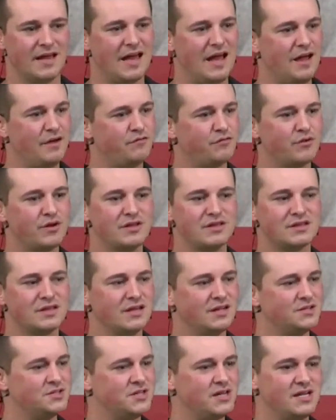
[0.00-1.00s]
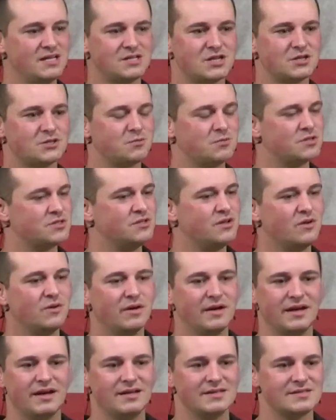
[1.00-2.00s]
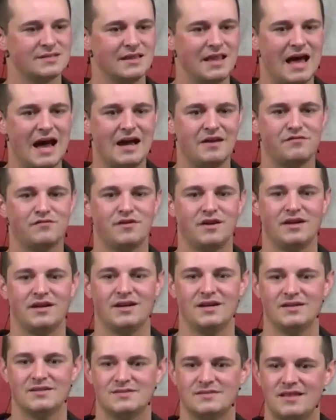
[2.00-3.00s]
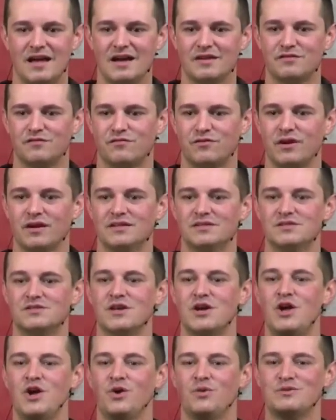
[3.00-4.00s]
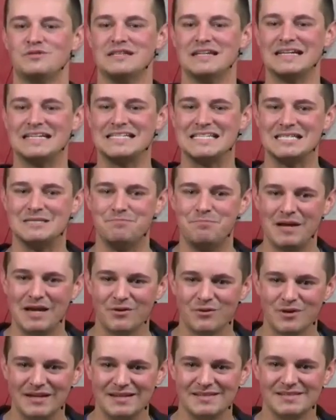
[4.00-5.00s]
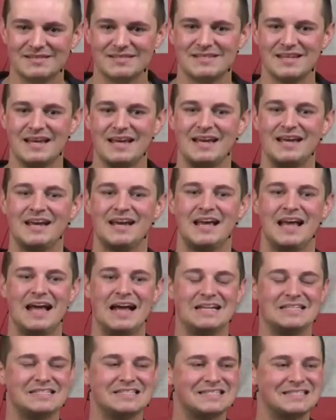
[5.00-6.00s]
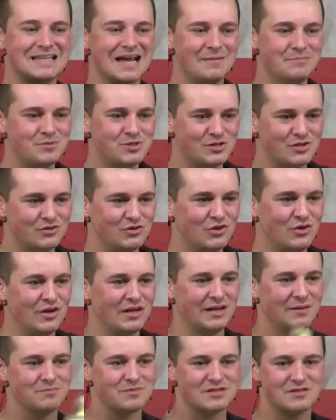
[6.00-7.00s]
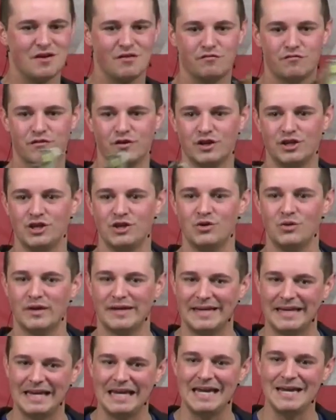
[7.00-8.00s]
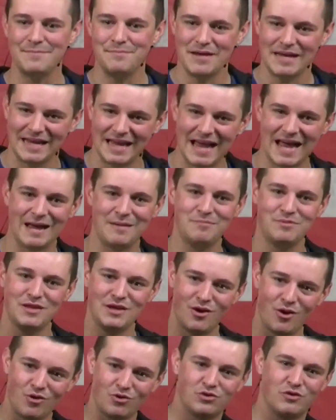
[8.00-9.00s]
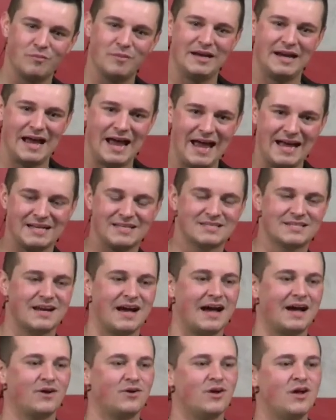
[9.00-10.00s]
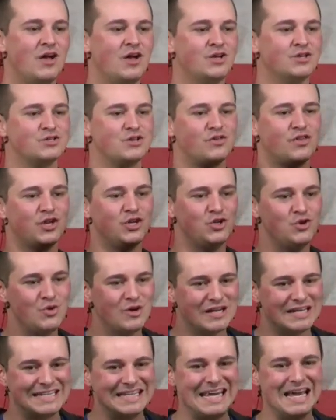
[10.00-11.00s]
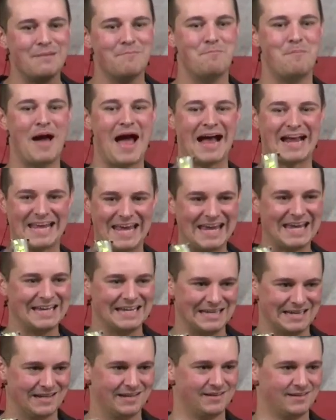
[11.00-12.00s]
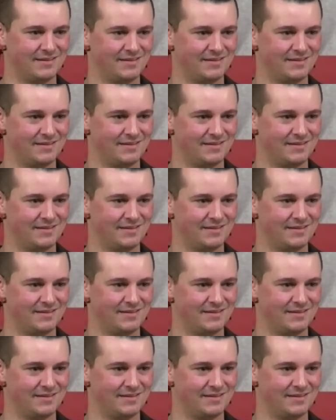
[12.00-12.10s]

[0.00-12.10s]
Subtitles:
Everything Jesus was doing in his life and in his death, friends, was experiencing and substituting himself for you. He became the ultimate exile so that you could get back in,